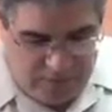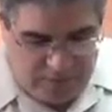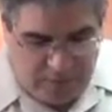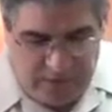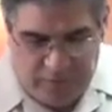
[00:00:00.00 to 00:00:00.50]

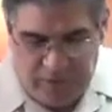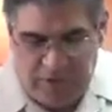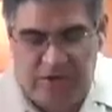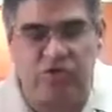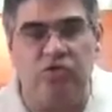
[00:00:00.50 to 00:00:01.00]
The other
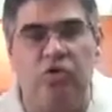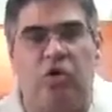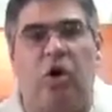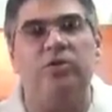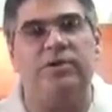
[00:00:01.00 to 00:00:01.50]
is un
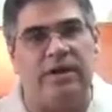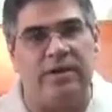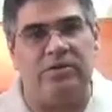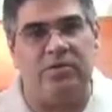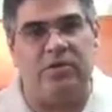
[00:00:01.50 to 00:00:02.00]

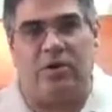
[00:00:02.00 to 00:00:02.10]
cortadito.